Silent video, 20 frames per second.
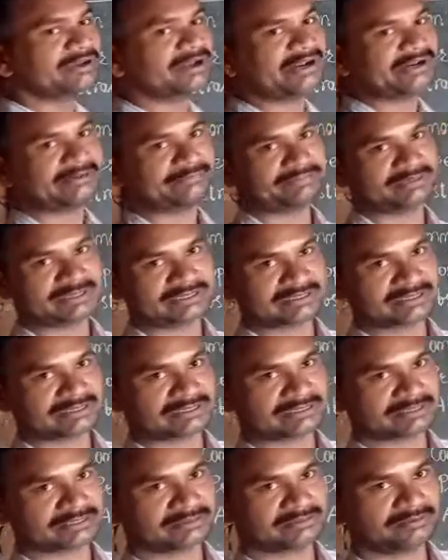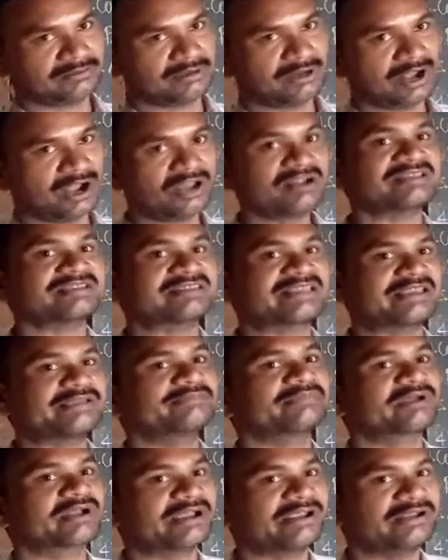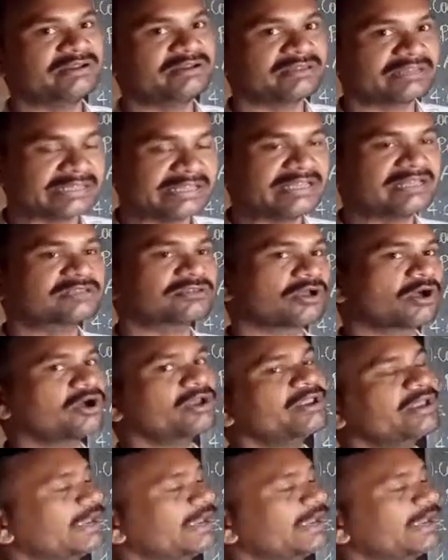kind persons or same kind things or